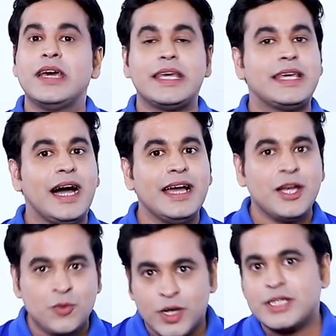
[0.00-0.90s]
Or
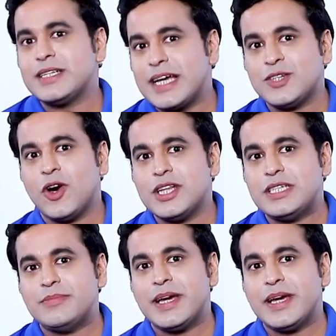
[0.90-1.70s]
when will be the next big